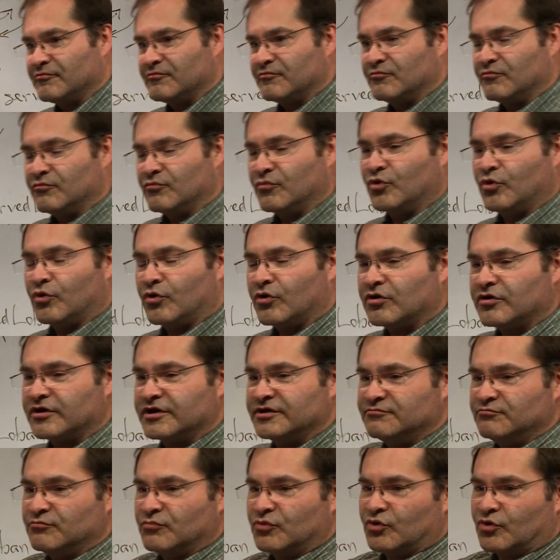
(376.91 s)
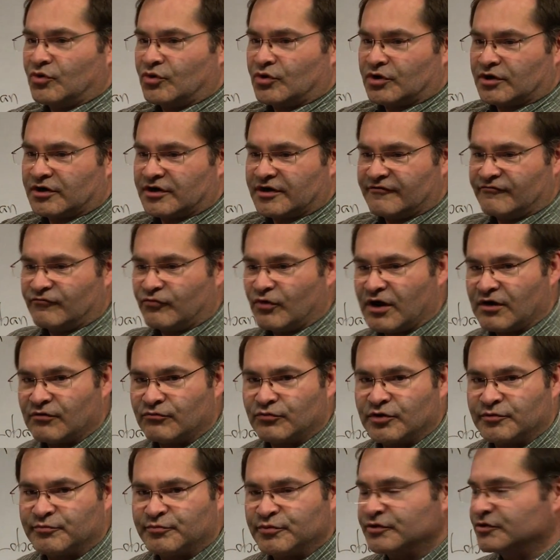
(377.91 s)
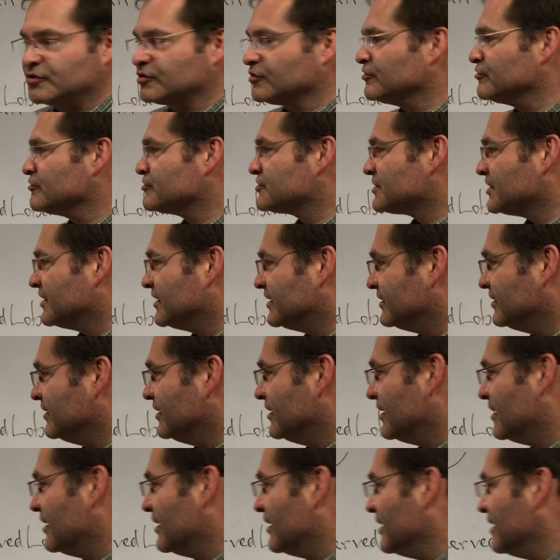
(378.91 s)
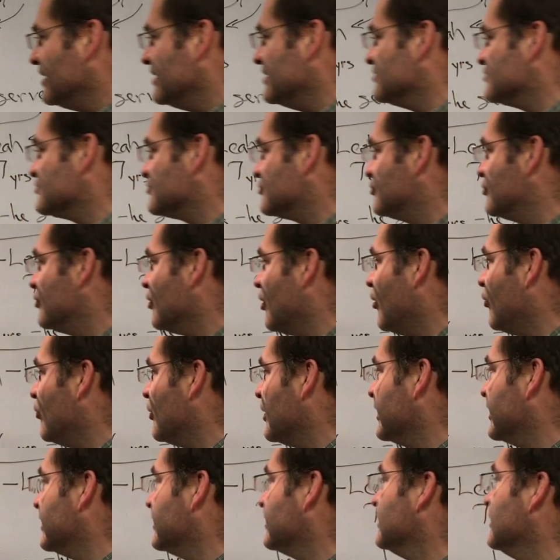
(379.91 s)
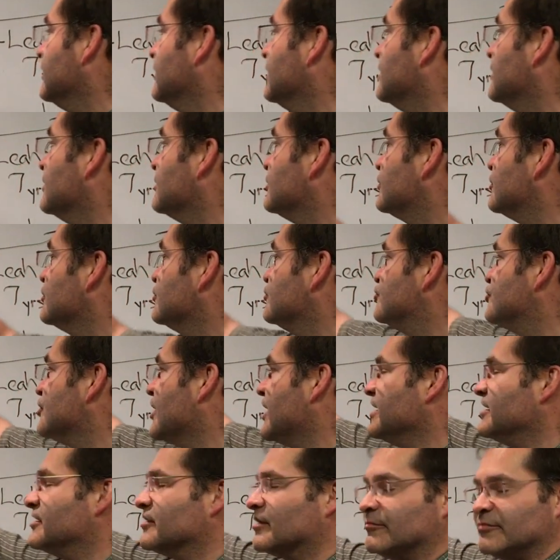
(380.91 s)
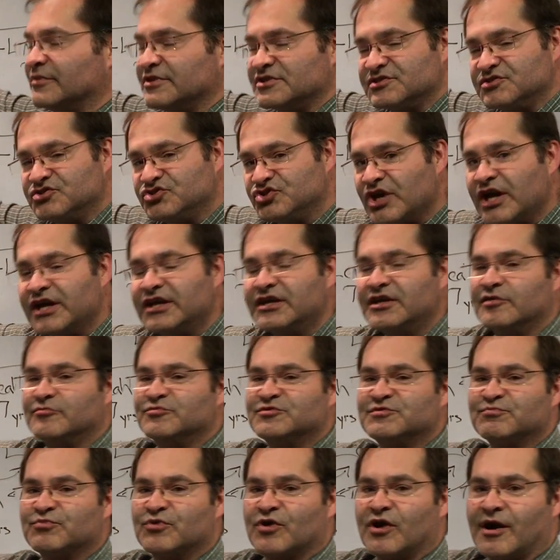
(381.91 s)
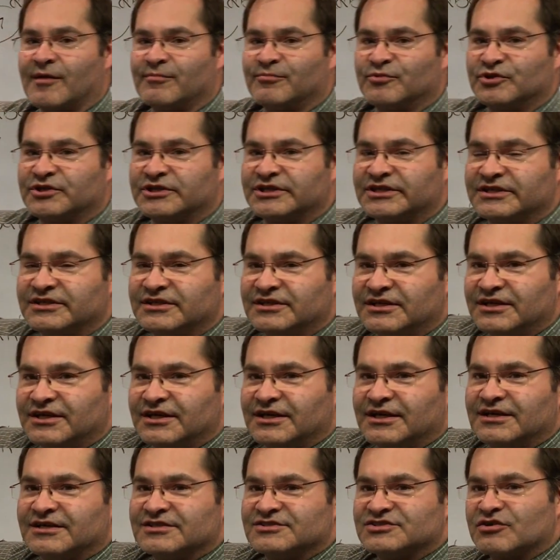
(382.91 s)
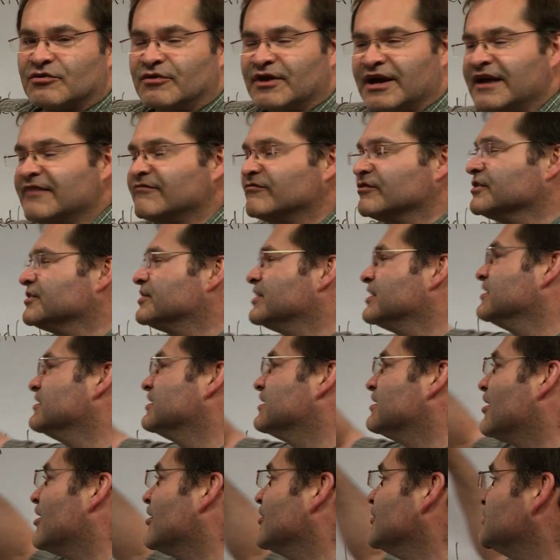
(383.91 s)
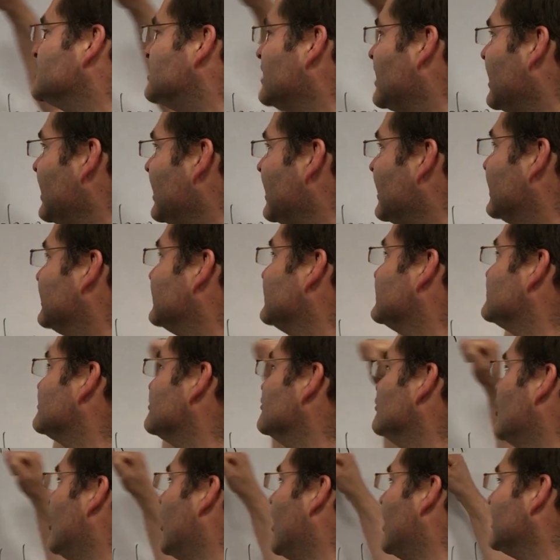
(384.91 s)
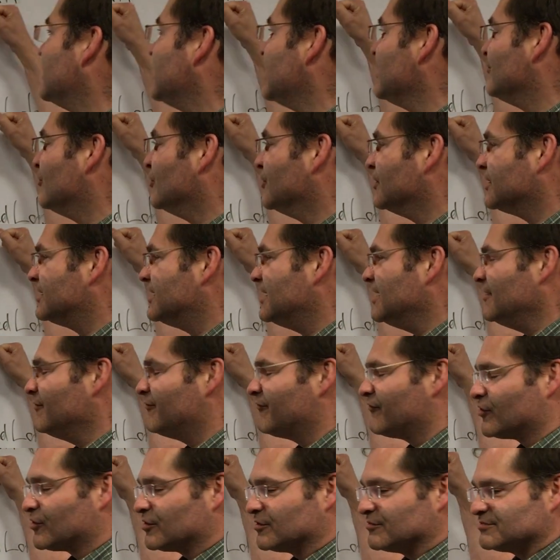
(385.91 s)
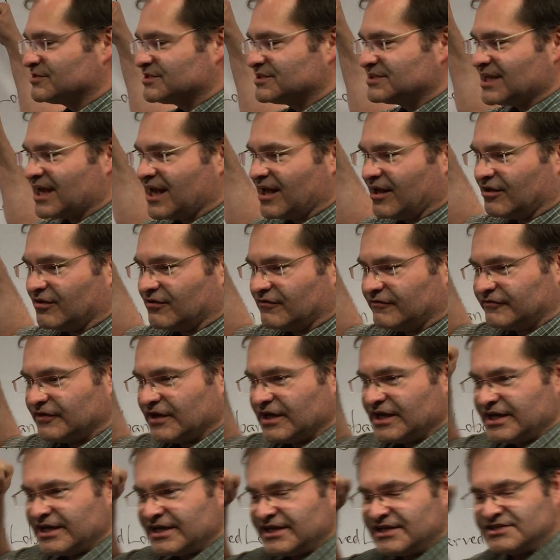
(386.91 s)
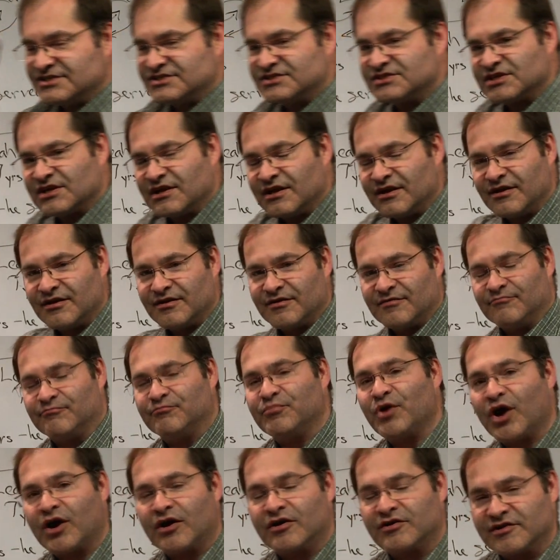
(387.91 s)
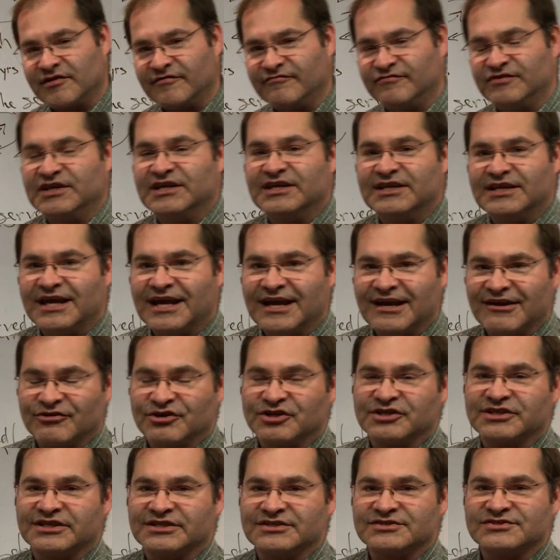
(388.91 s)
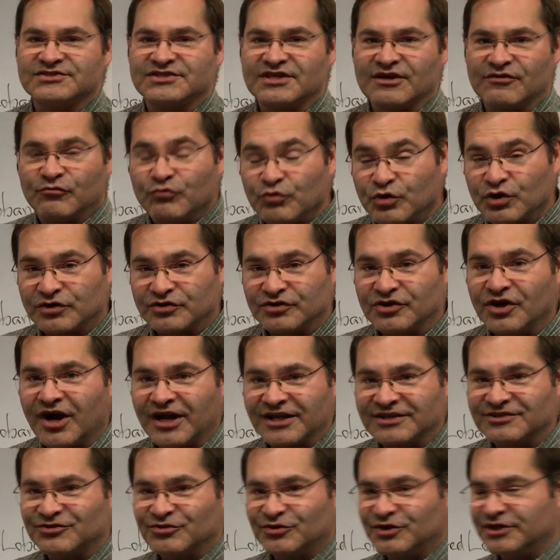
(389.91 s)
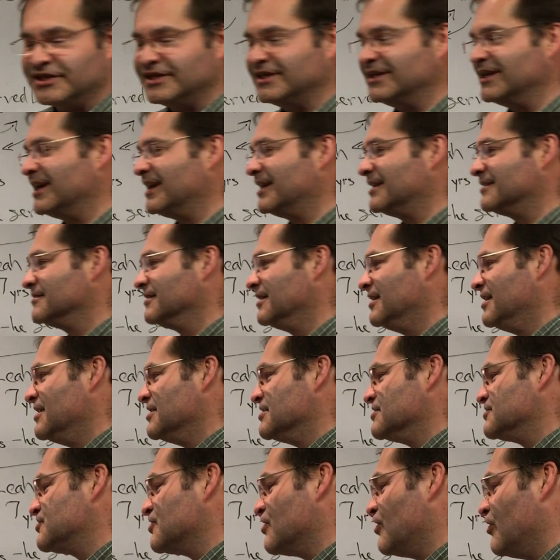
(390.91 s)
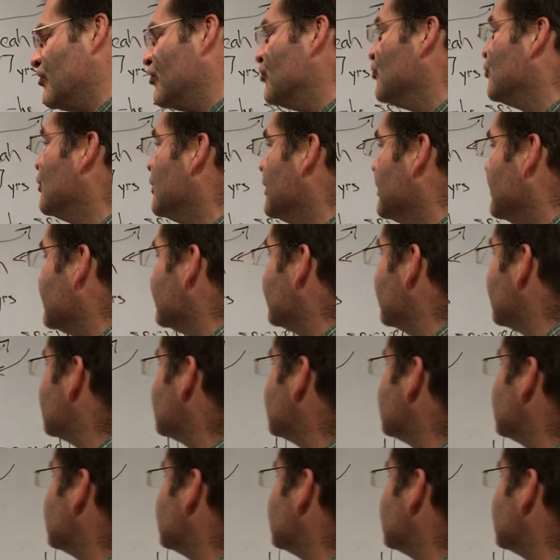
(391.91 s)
more and more of what we're producing is going to Jacob. It's Jacob's property. So everything that our dad is not able to keep for himself is part of the inheritance that we're not going to get. So the